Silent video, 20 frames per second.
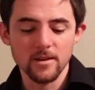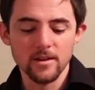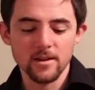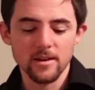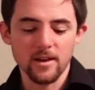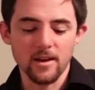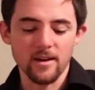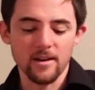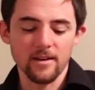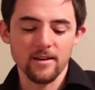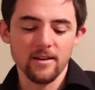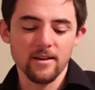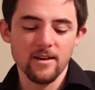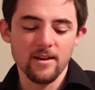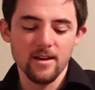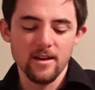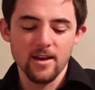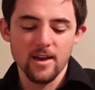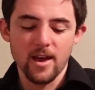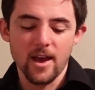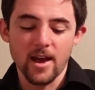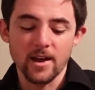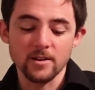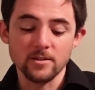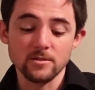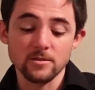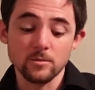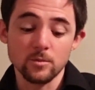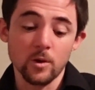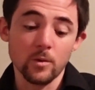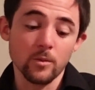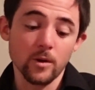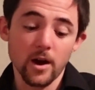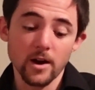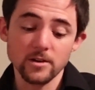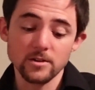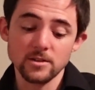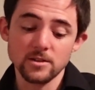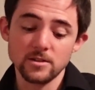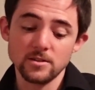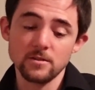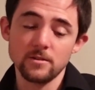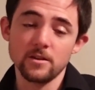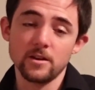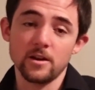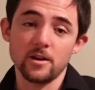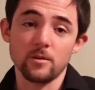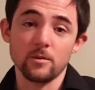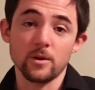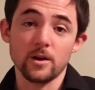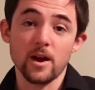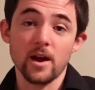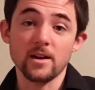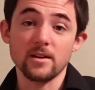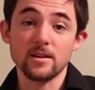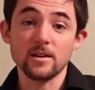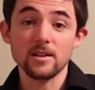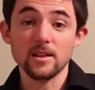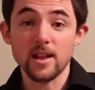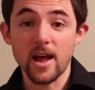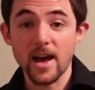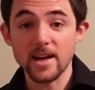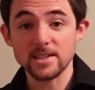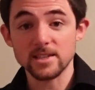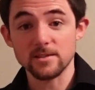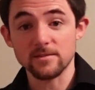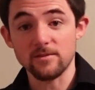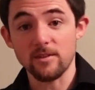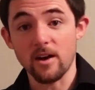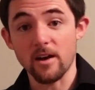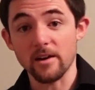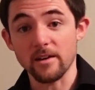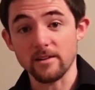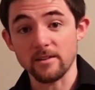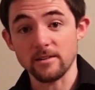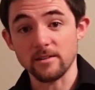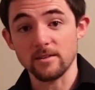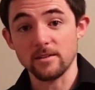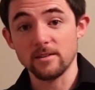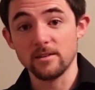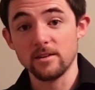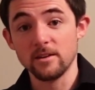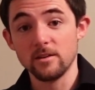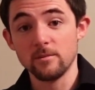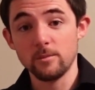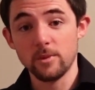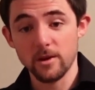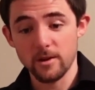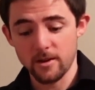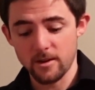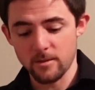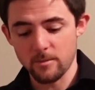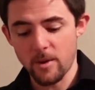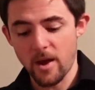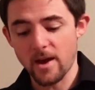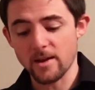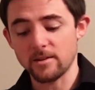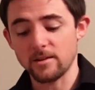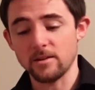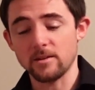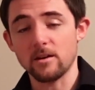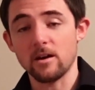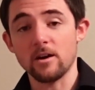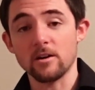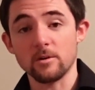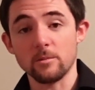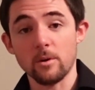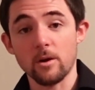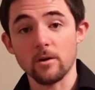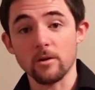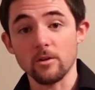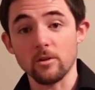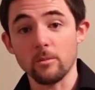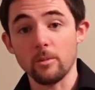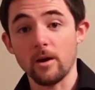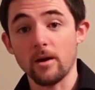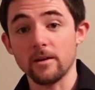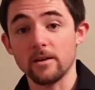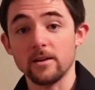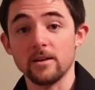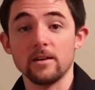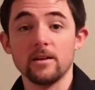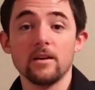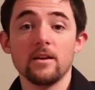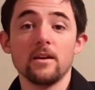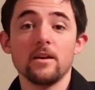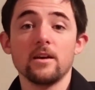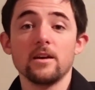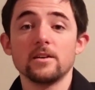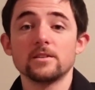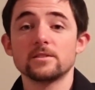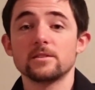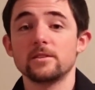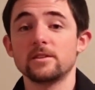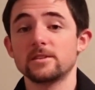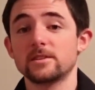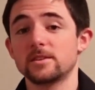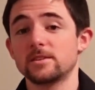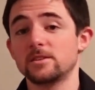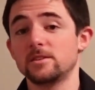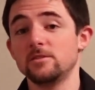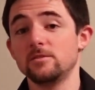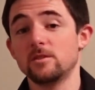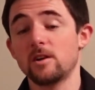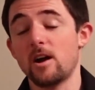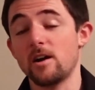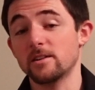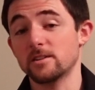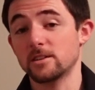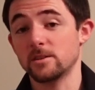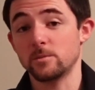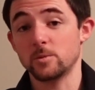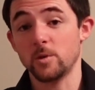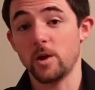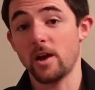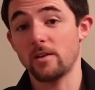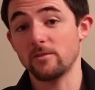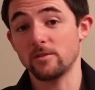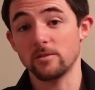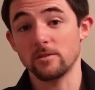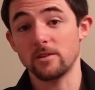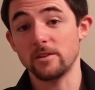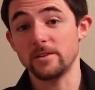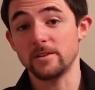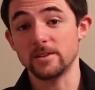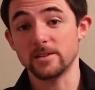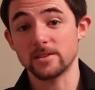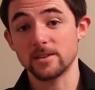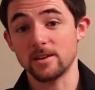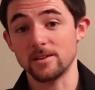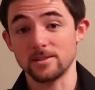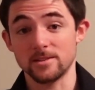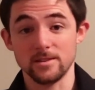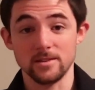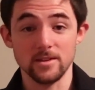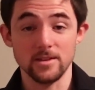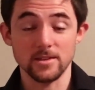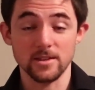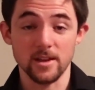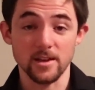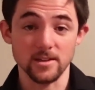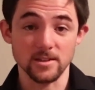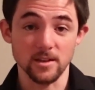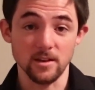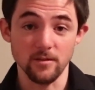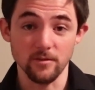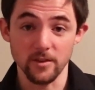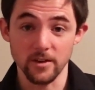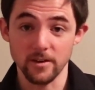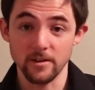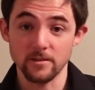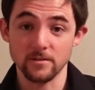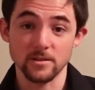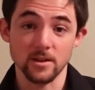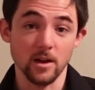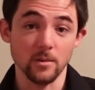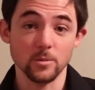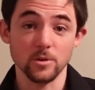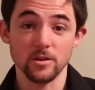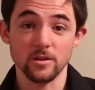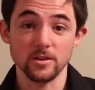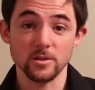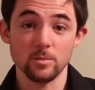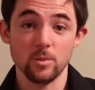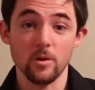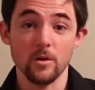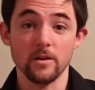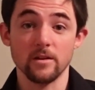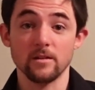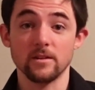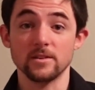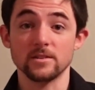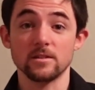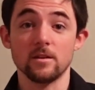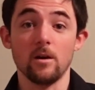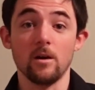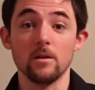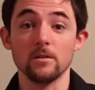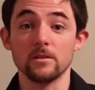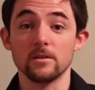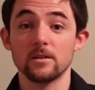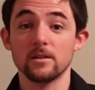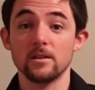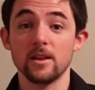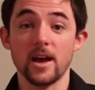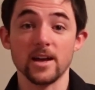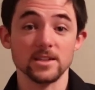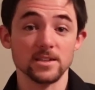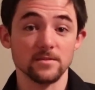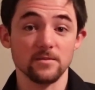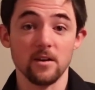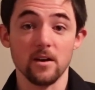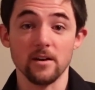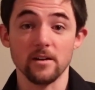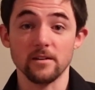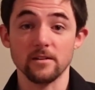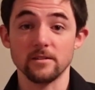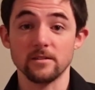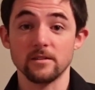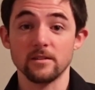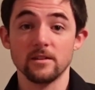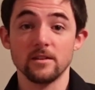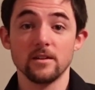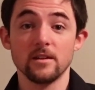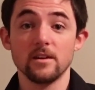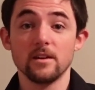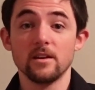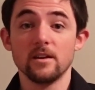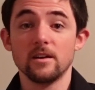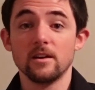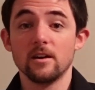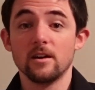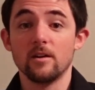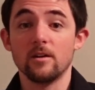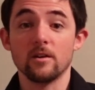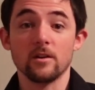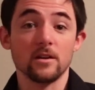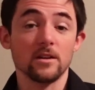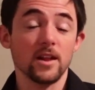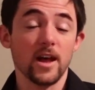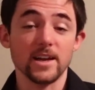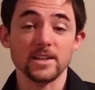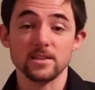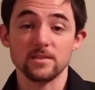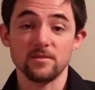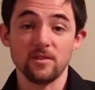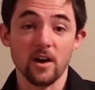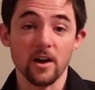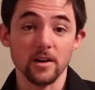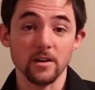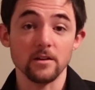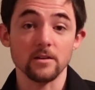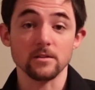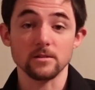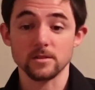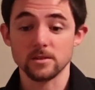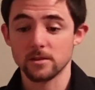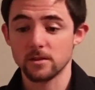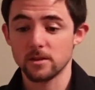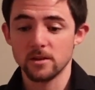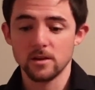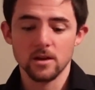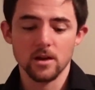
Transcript: Okay? And so what we're actually doing here, we're kind of classifying putting a band-aid on a part of the body. So this is a new concept we haven't really discussed in these ASL videos up to this point. Is called classifying or classifiers.